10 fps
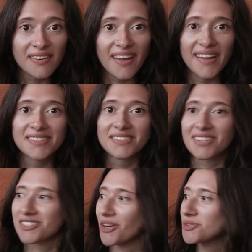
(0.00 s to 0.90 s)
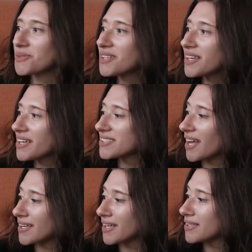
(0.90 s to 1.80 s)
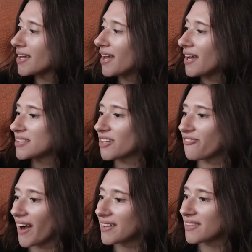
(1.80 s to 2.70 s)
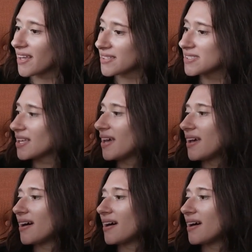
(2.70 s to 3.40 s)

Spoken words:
And so I was really excited to find this.